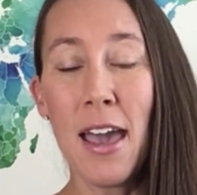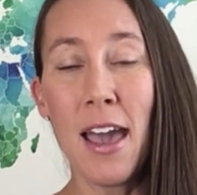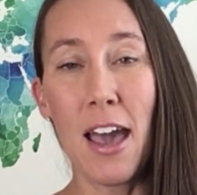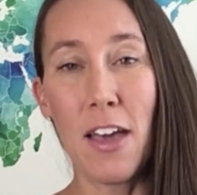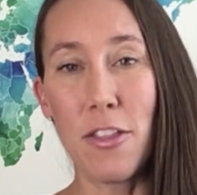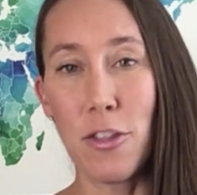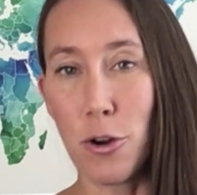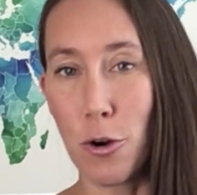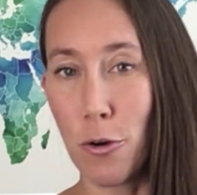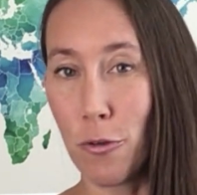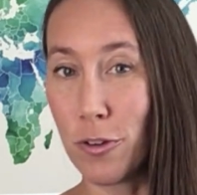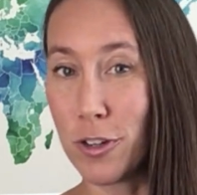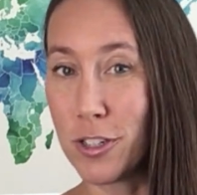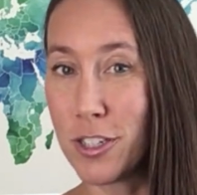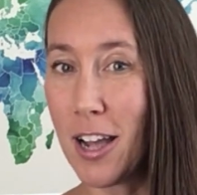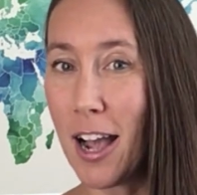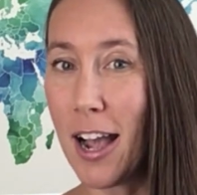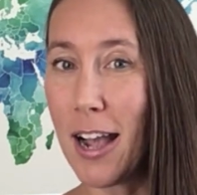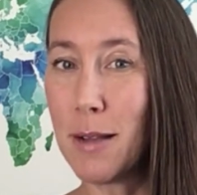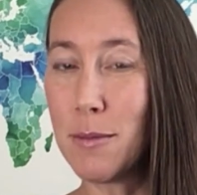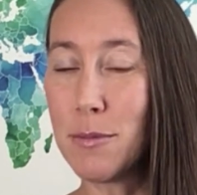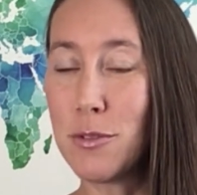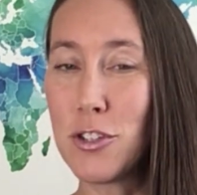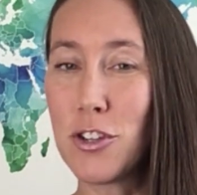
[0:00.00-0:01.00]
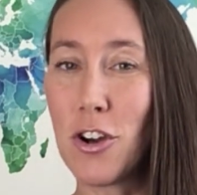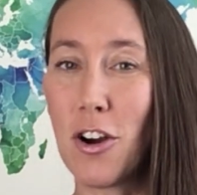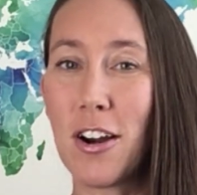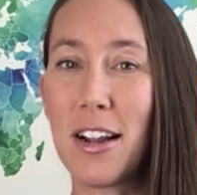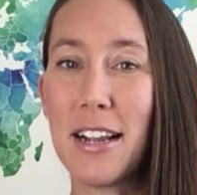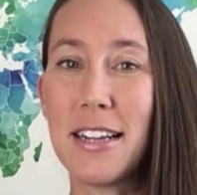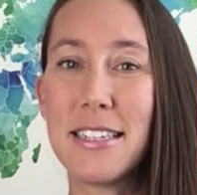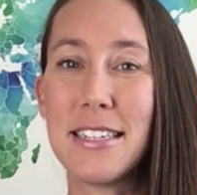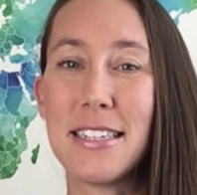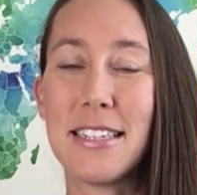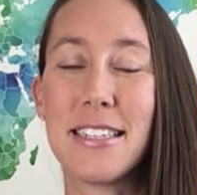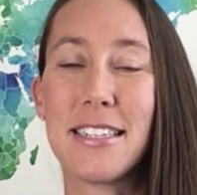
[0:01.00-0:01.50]
and then over time
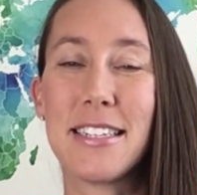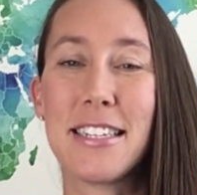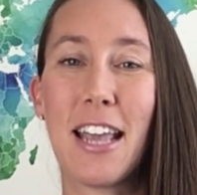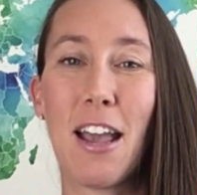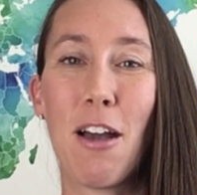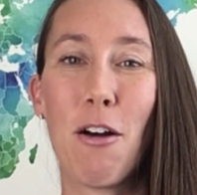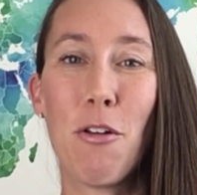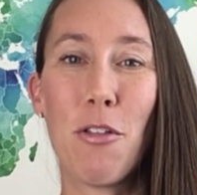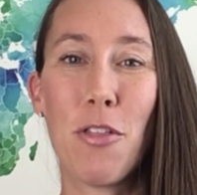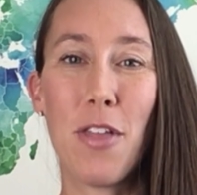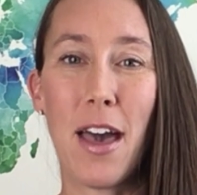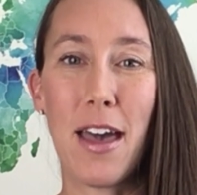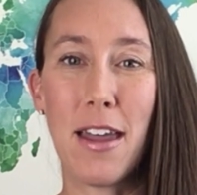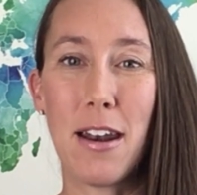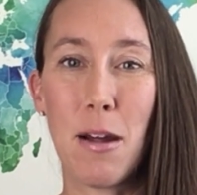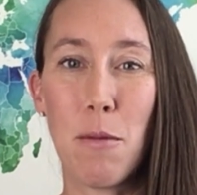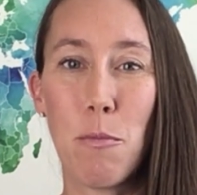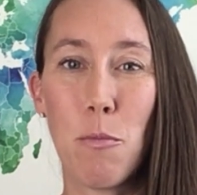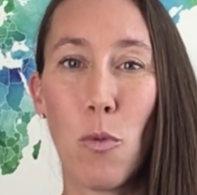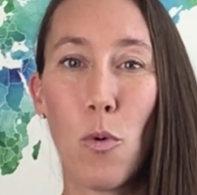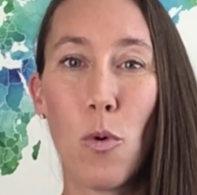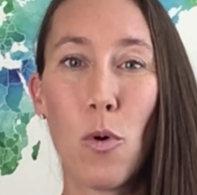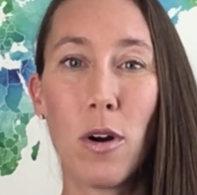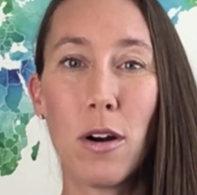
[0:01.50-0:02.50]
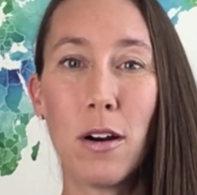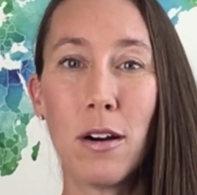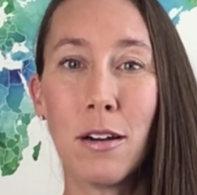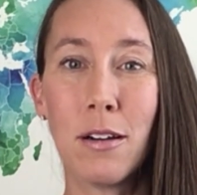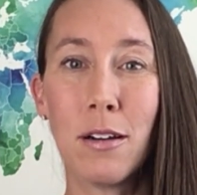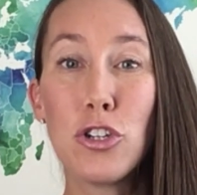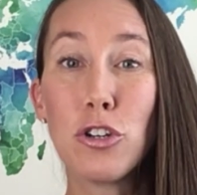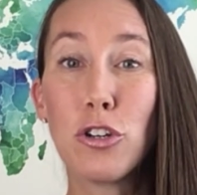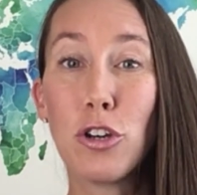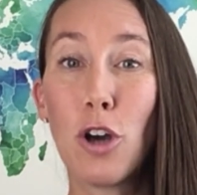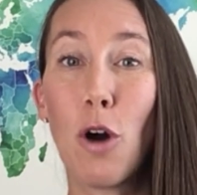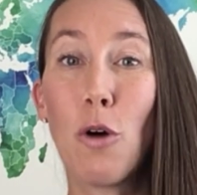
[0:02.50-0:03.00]
starting to scale that up more,
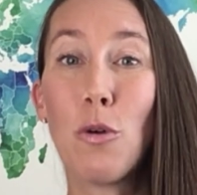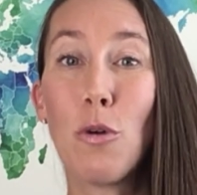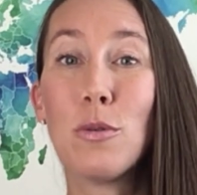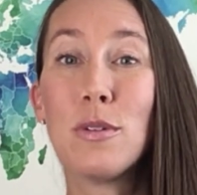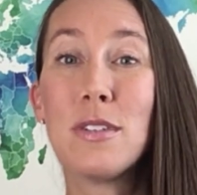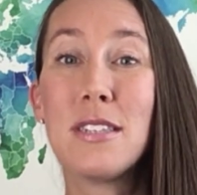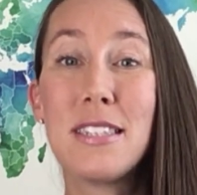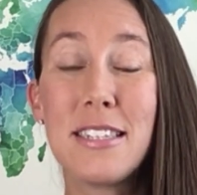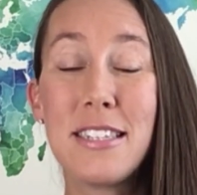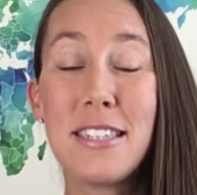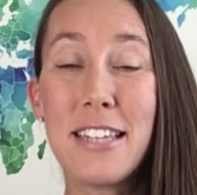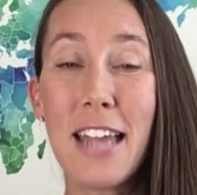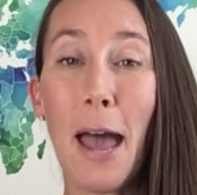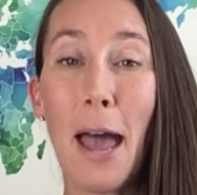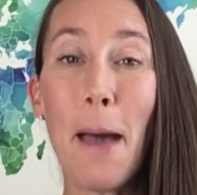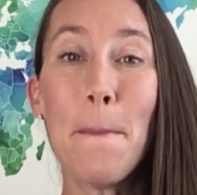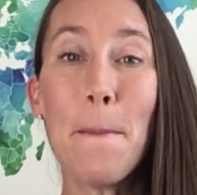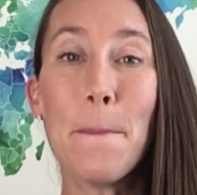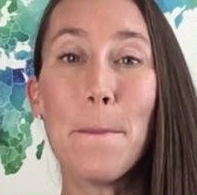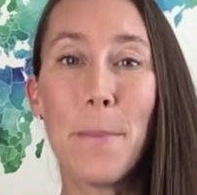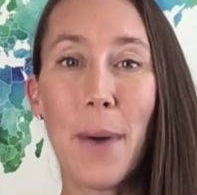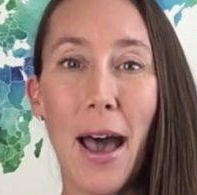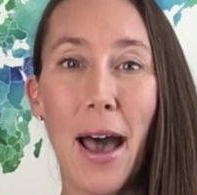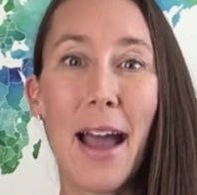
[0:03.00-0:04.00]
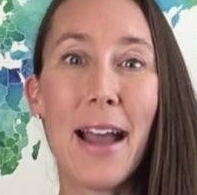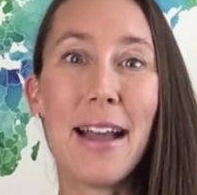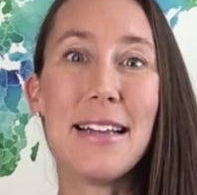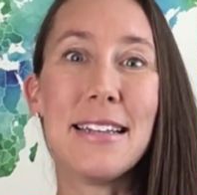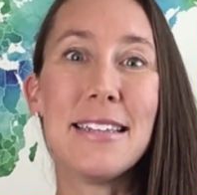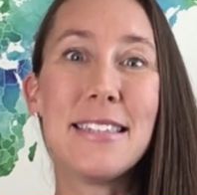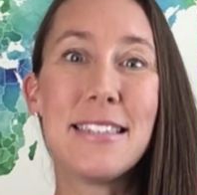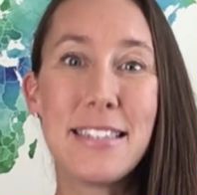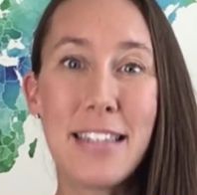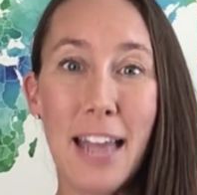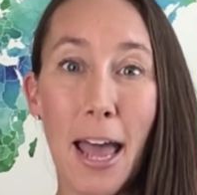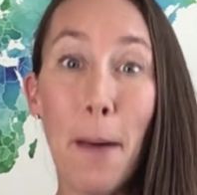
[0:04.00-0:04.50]
to go step by
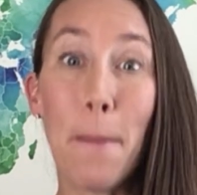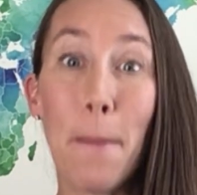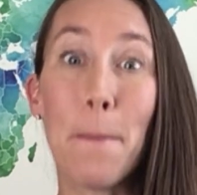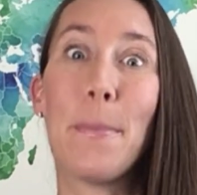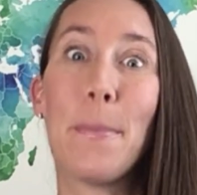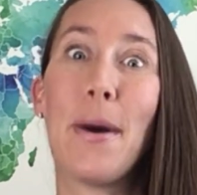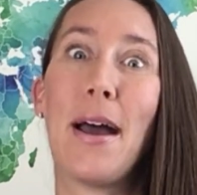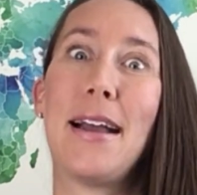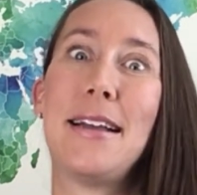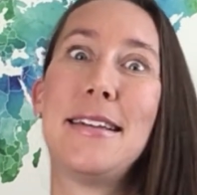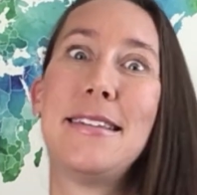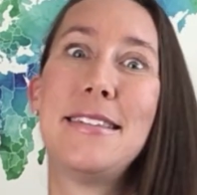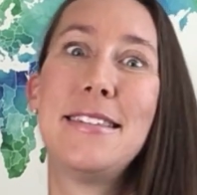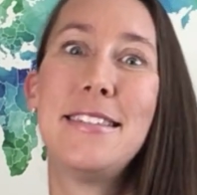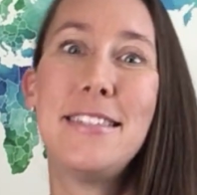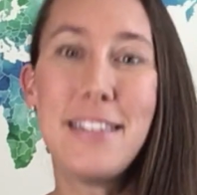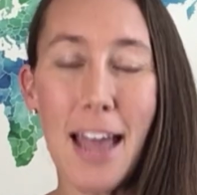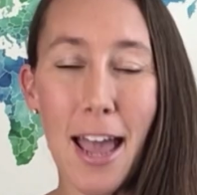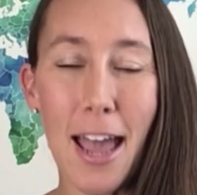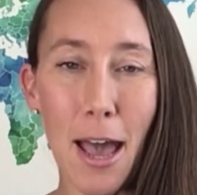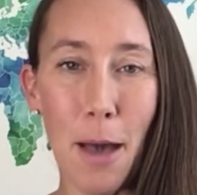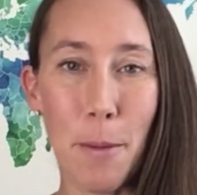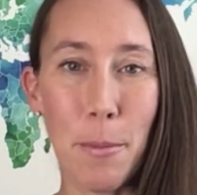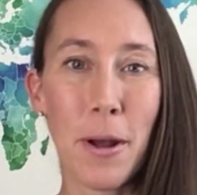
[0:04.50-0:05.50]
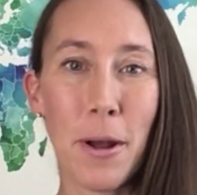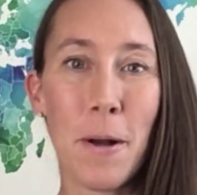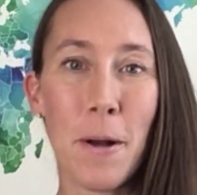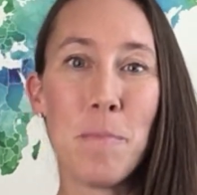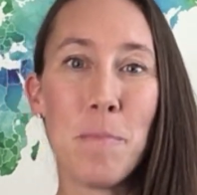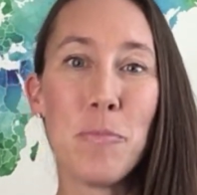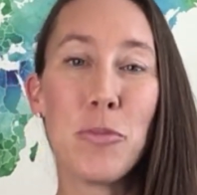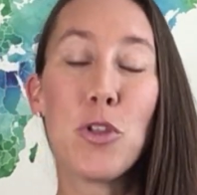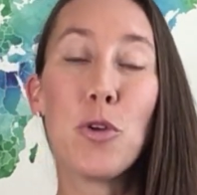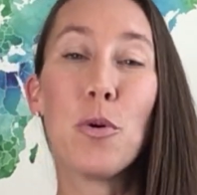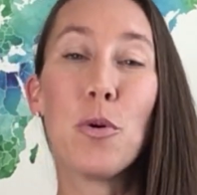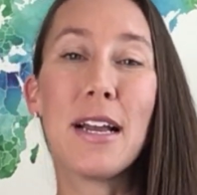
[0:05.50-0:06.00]
step by step
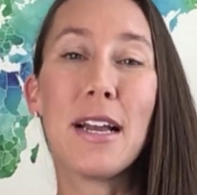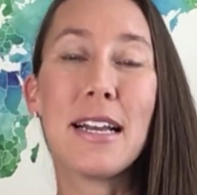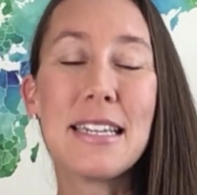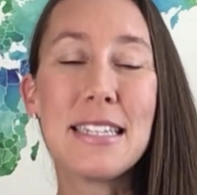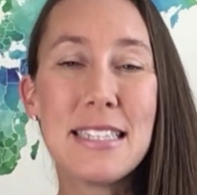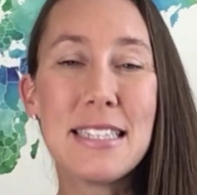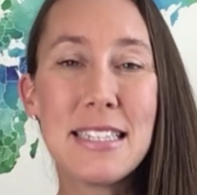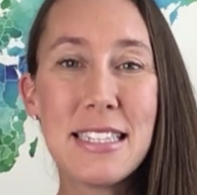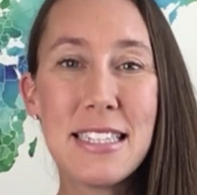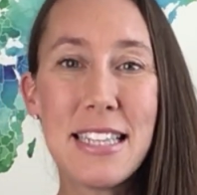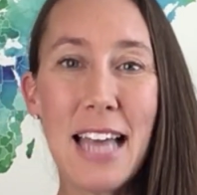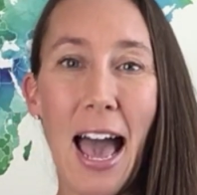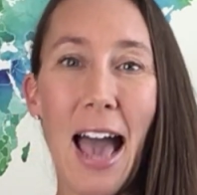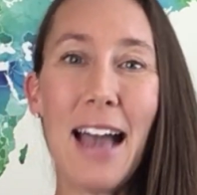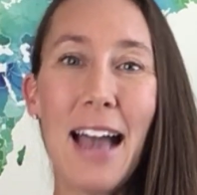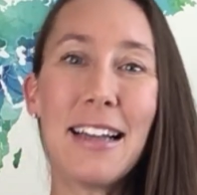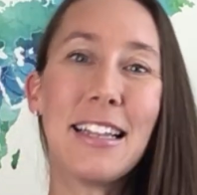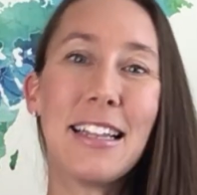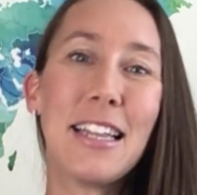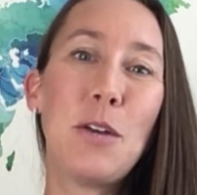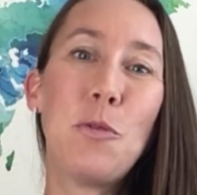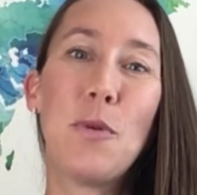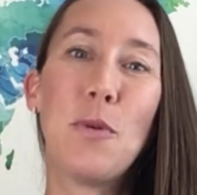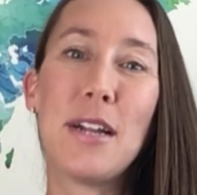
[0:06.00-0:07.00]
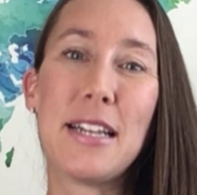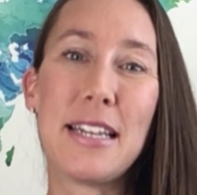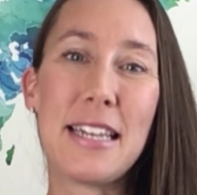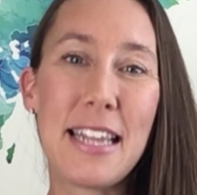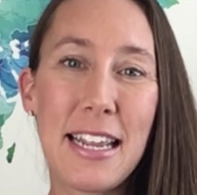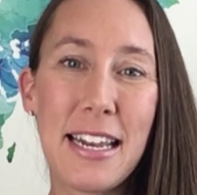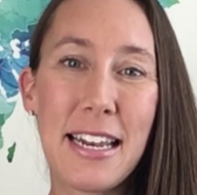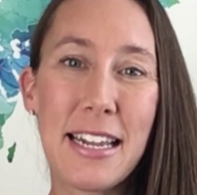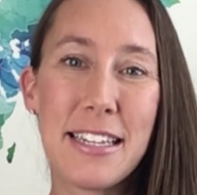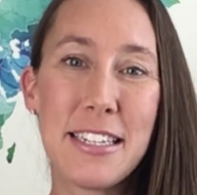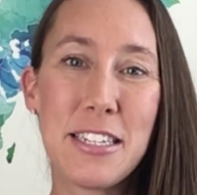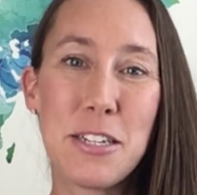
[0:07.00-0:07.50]
through exactly what
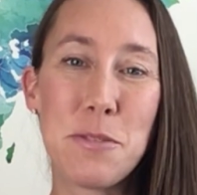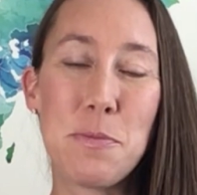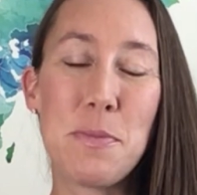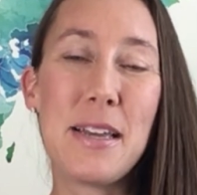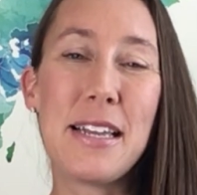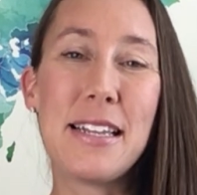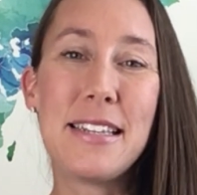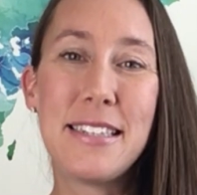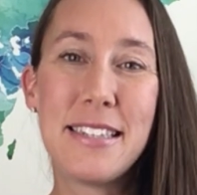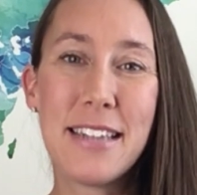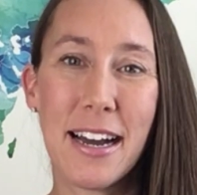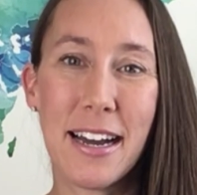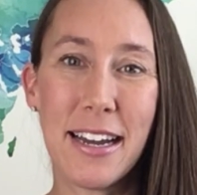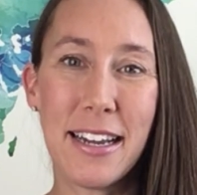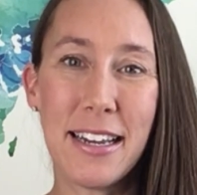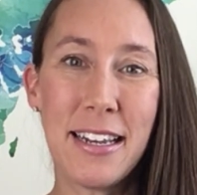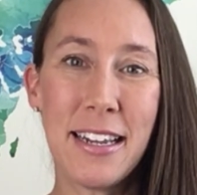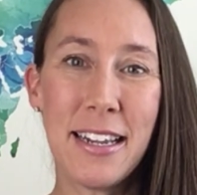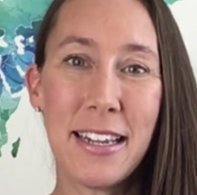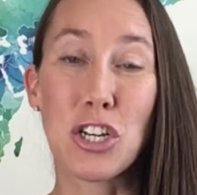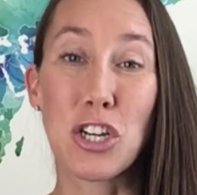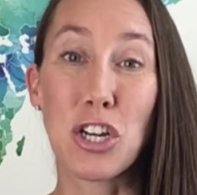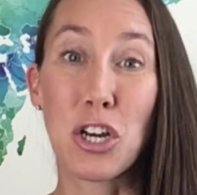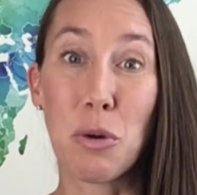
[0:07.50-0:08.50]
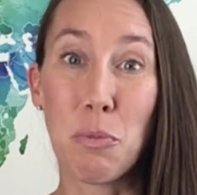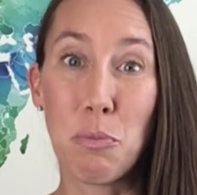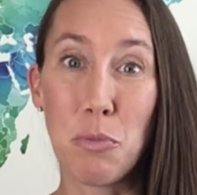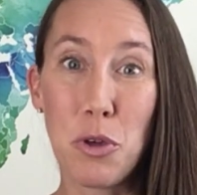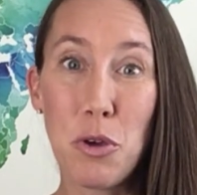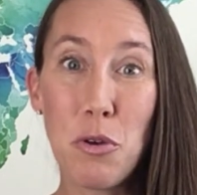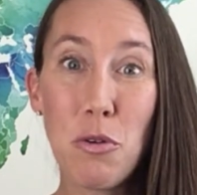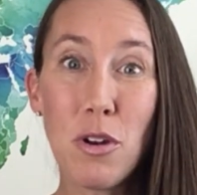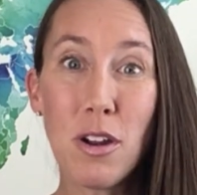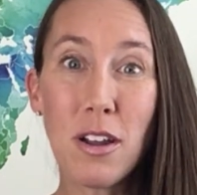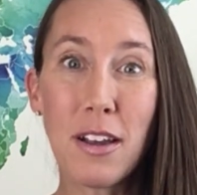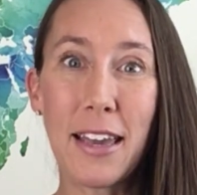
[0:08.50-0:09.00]
needed to be done to
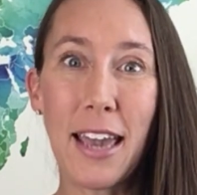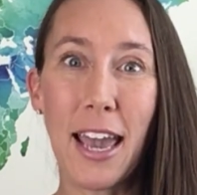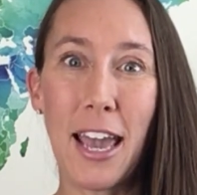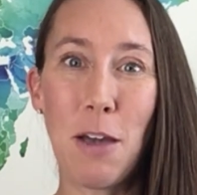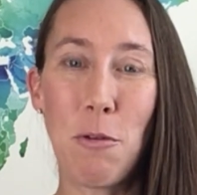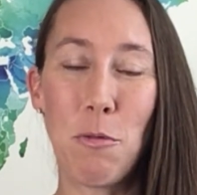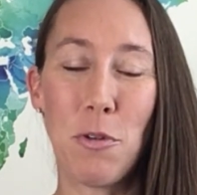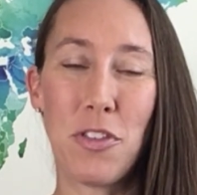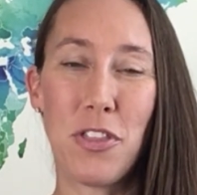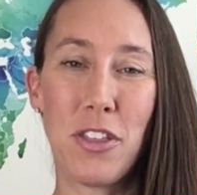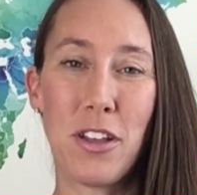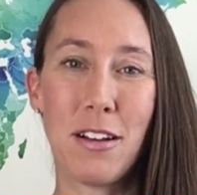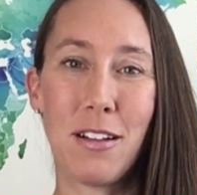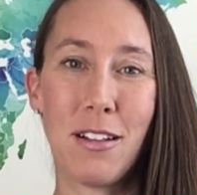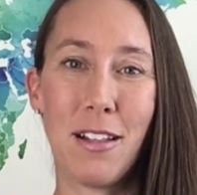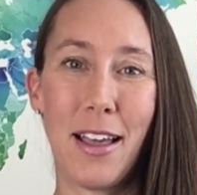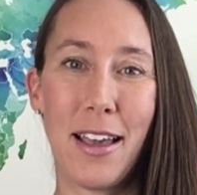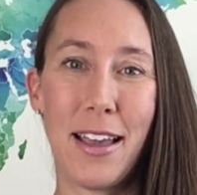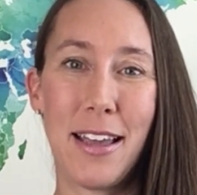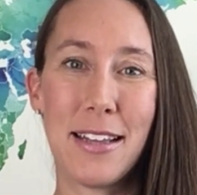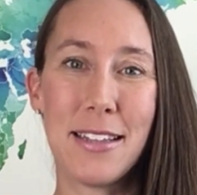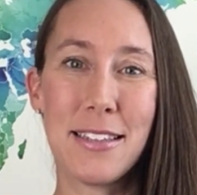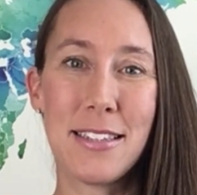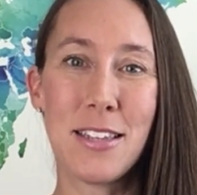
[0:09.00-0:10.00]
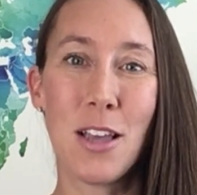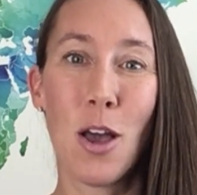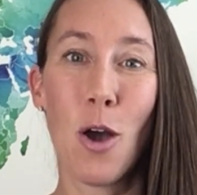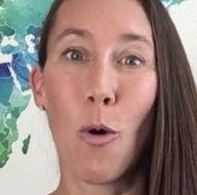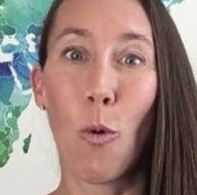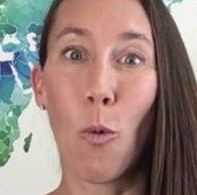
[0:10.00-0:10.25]
communicate with the client,